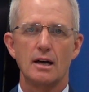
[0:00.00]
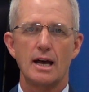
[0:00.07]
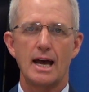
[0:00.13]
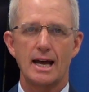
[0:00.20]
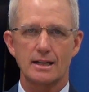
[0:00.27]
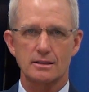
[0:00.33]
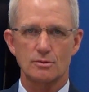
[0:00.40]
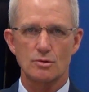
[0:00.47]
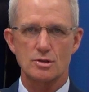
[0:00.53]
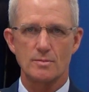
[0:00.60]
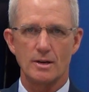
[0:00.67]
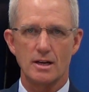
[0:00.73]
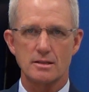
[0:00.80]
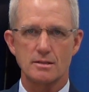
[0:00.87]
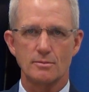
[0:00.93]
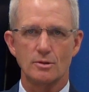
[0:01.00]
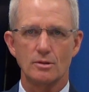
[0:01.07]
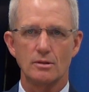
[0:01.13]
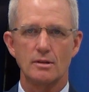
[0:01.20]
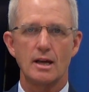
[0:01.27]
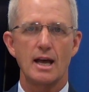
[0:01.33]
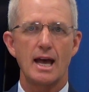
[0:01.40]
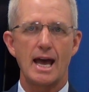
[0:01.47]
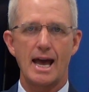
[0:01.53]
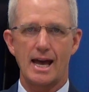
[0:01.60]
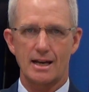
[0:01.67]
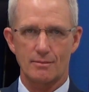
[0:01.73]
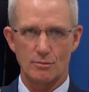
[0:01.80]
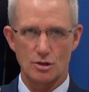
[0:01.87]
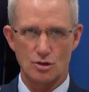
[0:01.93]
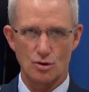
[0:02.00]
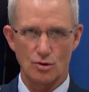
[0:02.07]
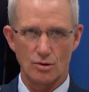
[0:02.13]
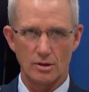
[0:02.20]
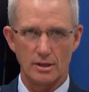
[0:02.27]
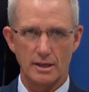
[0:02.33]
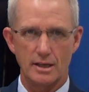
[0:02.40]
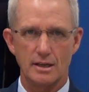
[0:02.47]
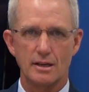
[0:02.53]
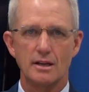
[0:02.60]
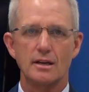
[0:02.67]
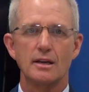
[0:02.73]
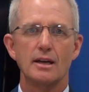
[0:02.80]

act responsible, act maturely,